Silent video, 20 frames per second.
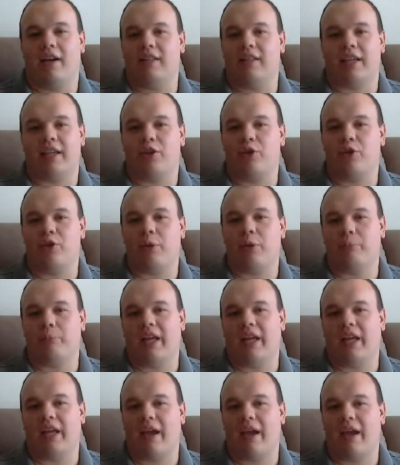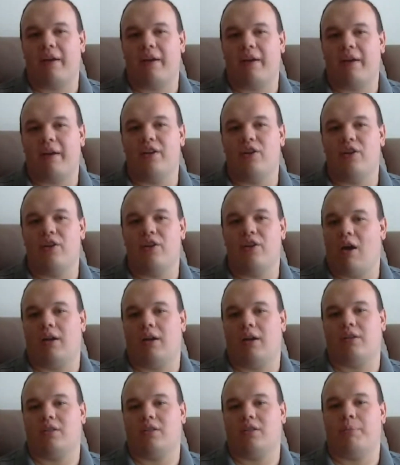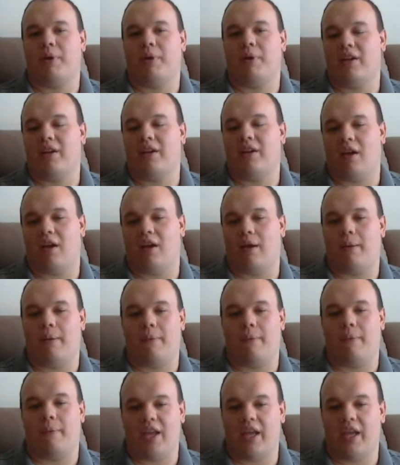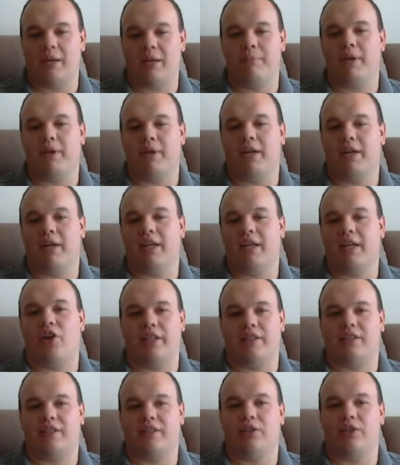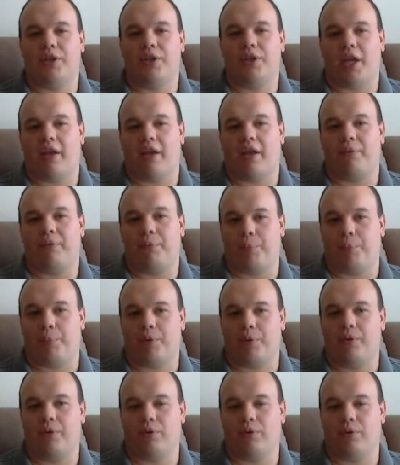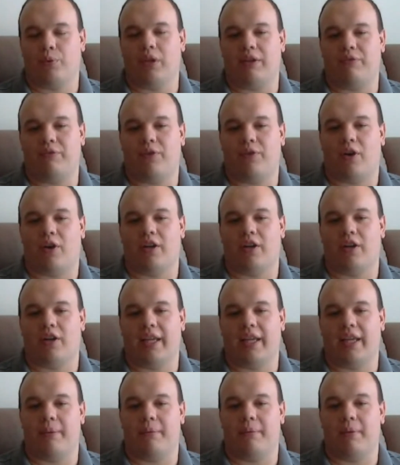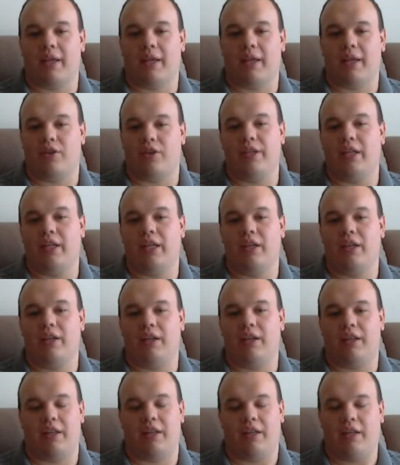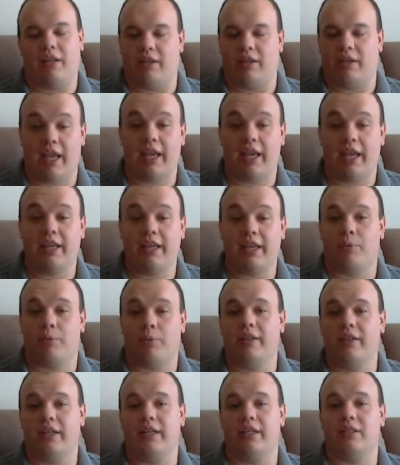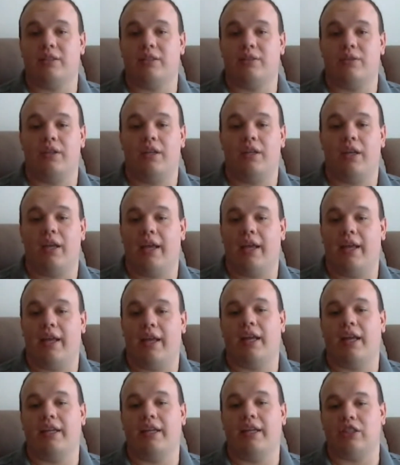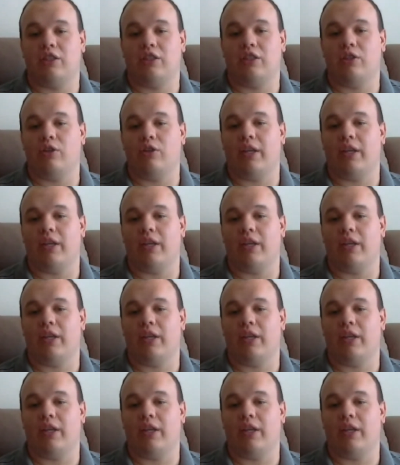like you can play that and not spend any money at all and still get really far in the game. Like it takes a while, and I just look